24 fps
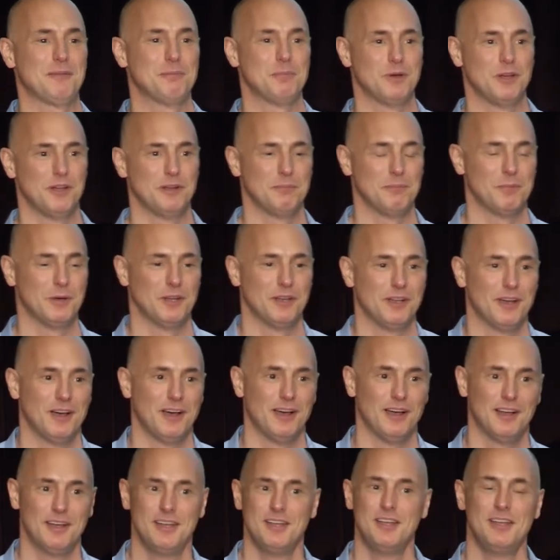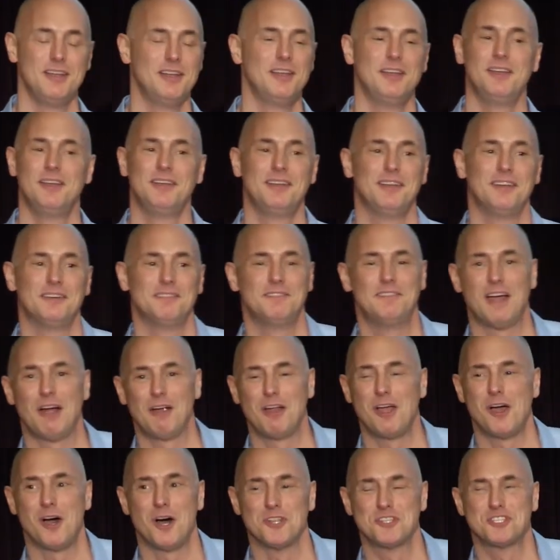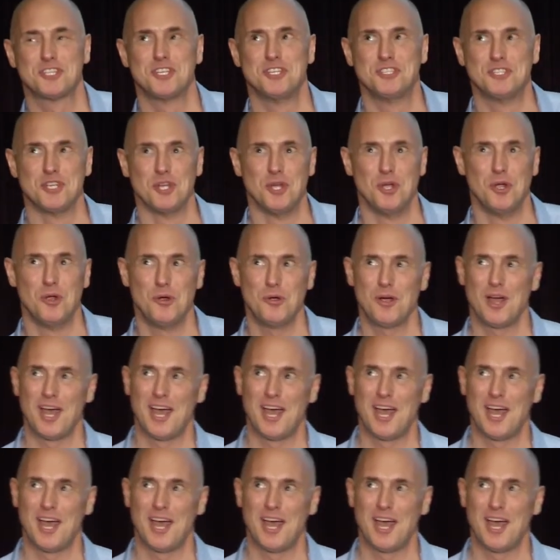But, but uh, very hard to do